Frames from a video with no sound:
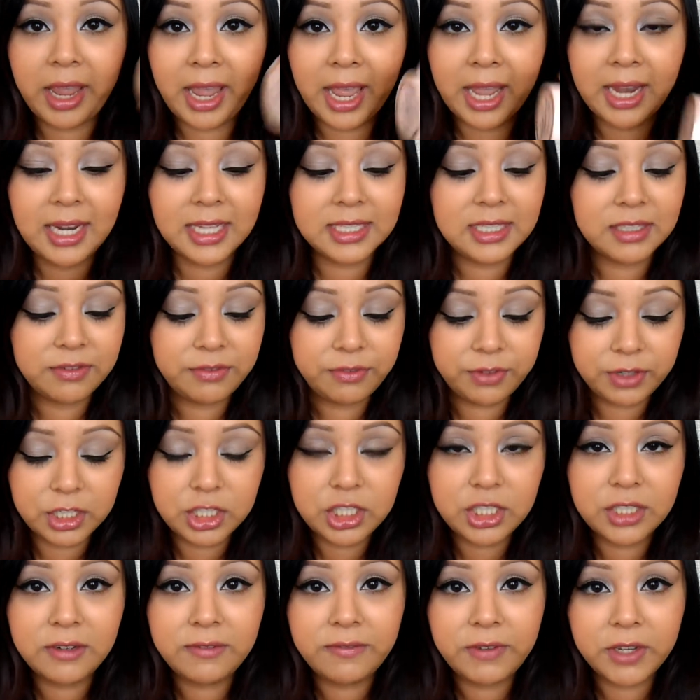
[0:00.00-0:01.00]
and as a
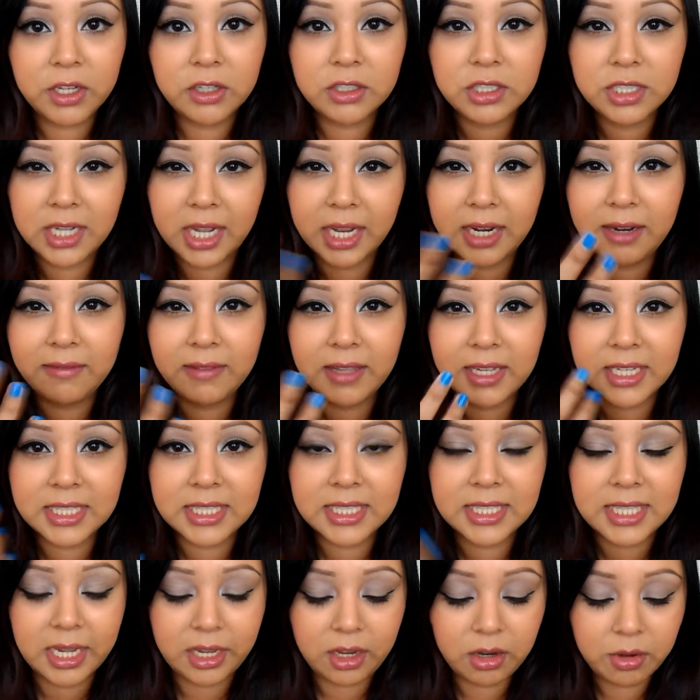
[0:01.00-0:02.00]
finishing veil to kind of like
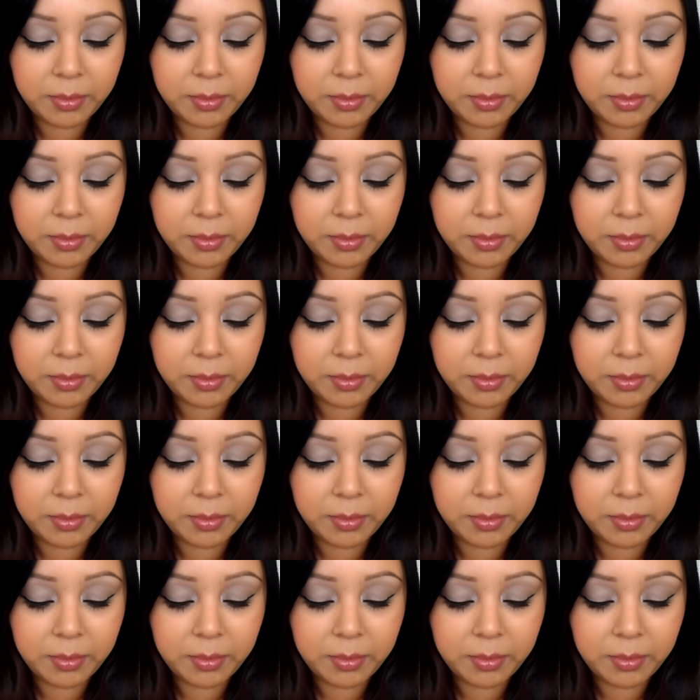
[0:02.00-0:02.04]
set